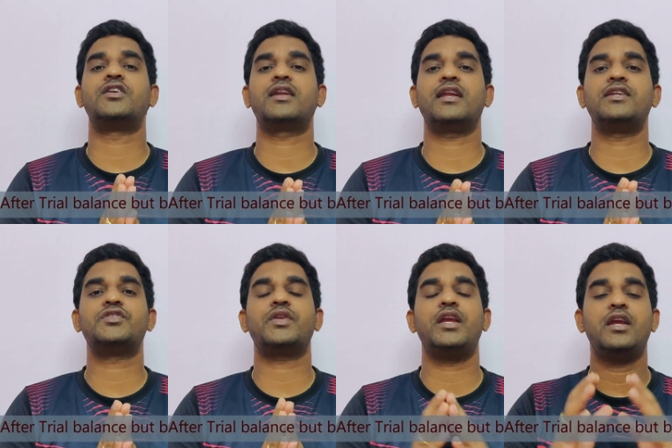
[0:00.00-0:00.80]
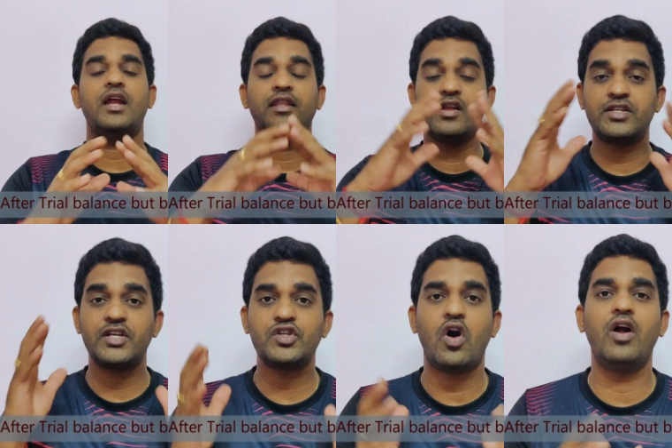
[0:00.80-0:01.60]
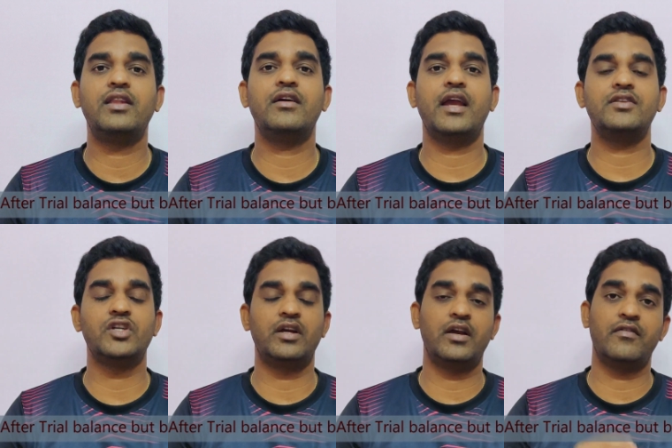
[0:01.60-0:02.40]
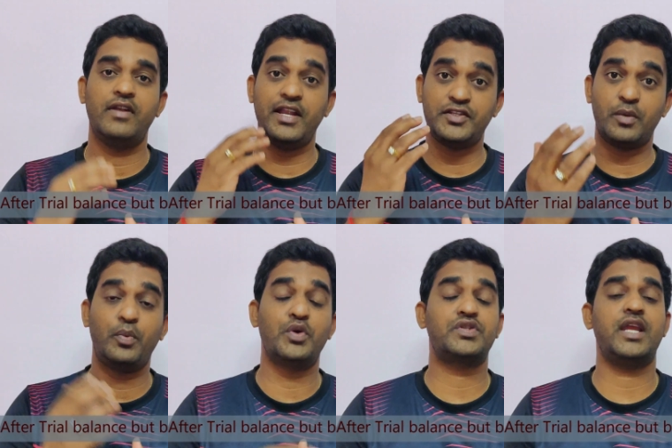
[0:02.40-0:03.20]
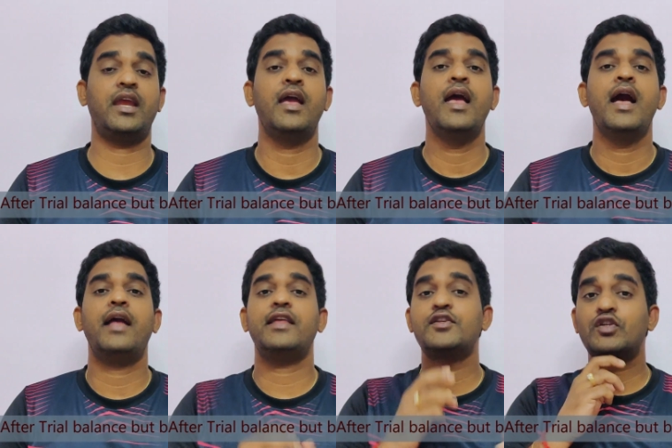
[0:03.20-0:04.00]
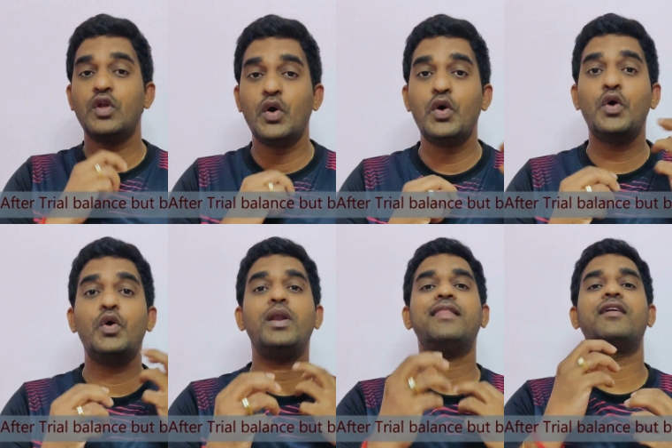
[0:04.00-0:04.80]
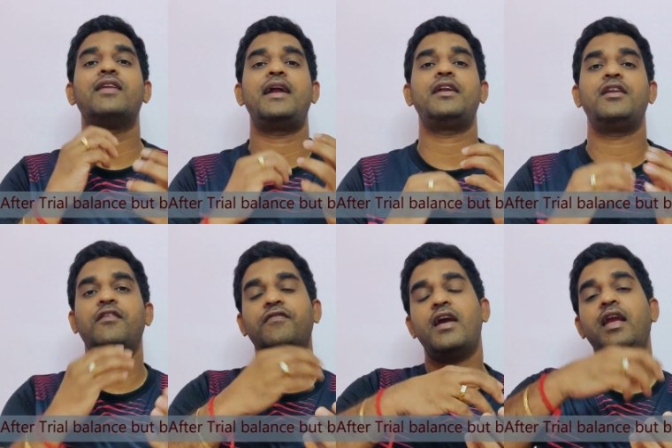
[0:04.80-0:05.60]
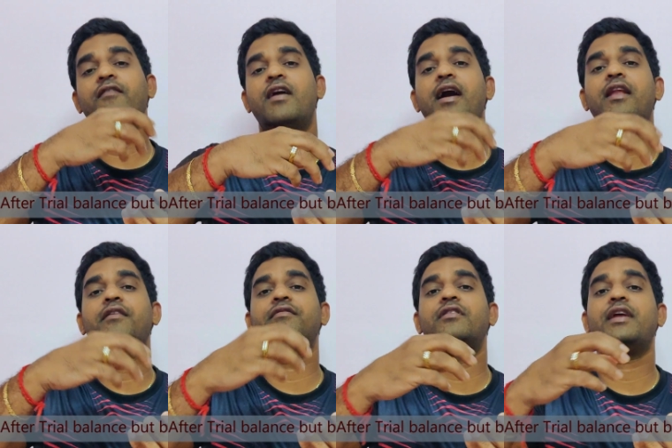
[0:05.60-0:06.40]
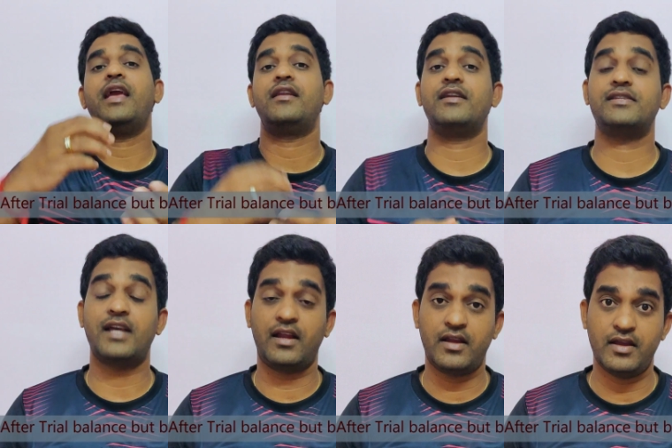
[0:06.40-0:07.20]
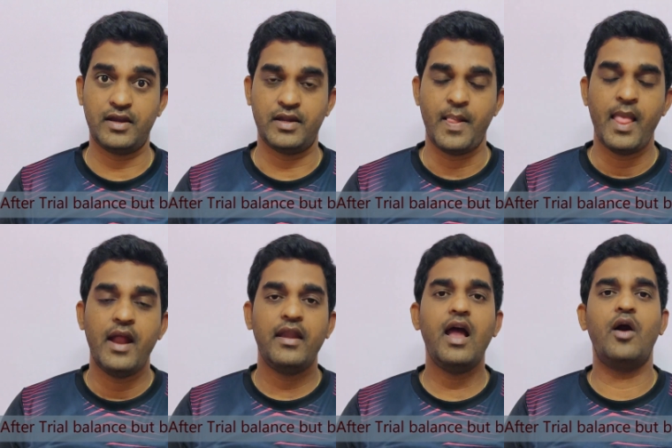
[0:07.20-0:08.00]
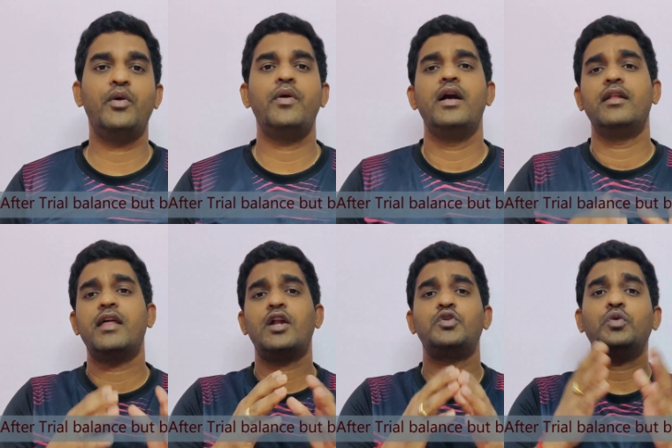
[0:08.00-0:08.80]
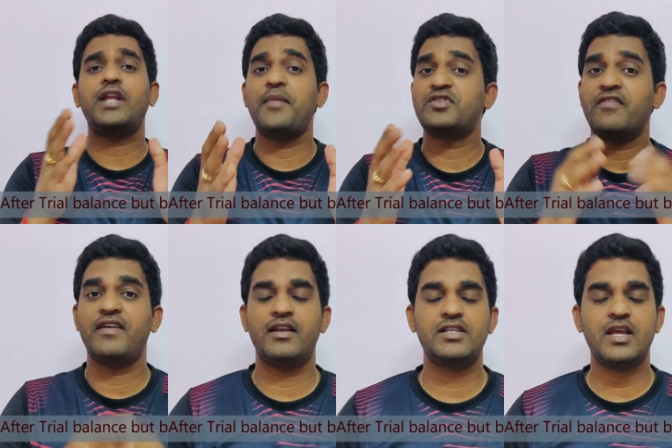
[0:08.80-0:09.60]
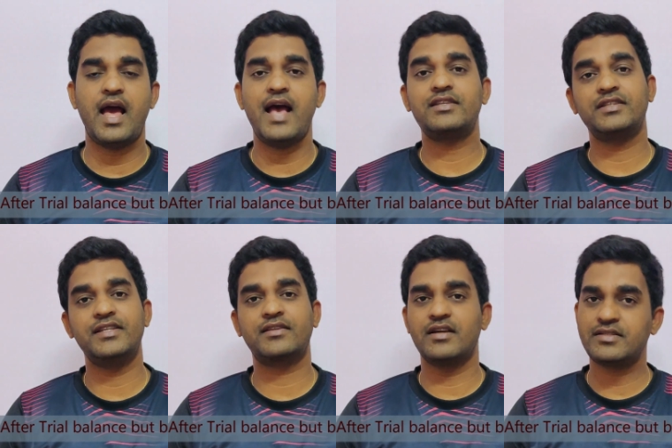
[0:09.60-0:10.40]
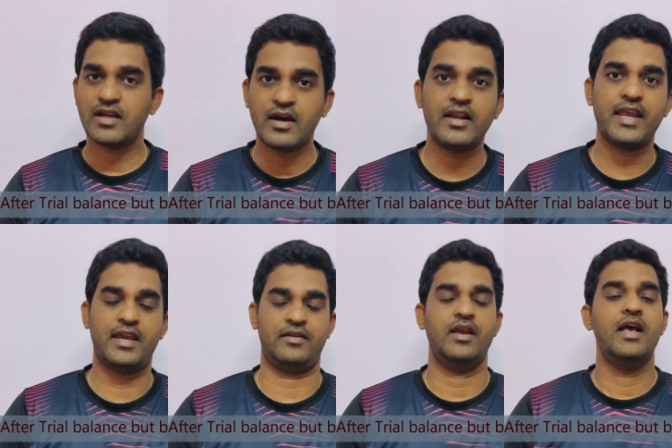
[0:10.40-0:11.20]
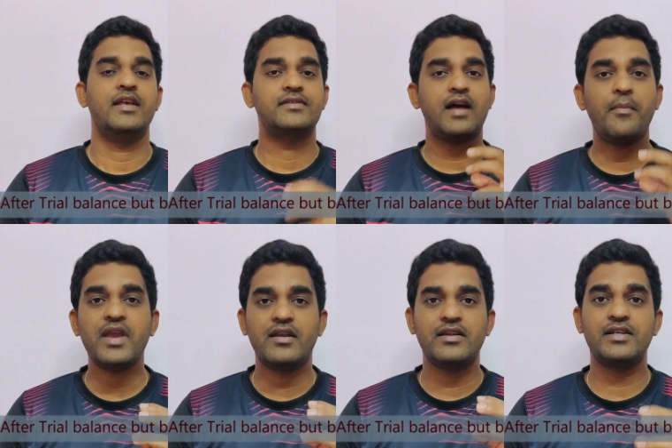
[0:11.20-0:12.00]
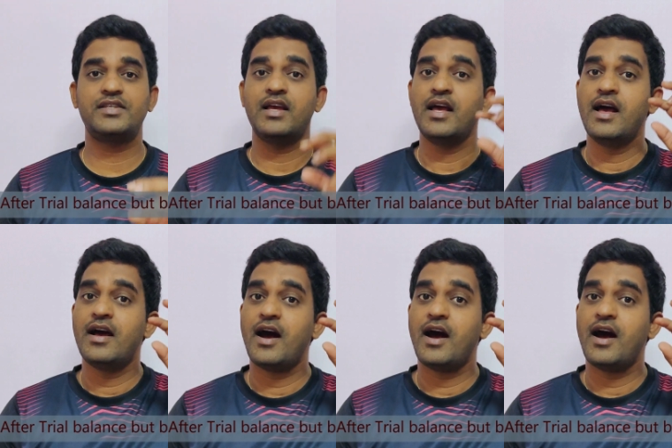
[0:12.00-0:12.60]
journal entry and they'll search all the ledger posting, and then slowly they will identify wherever errors occurred. Now there are two types of errors as discussed earlier. Some errors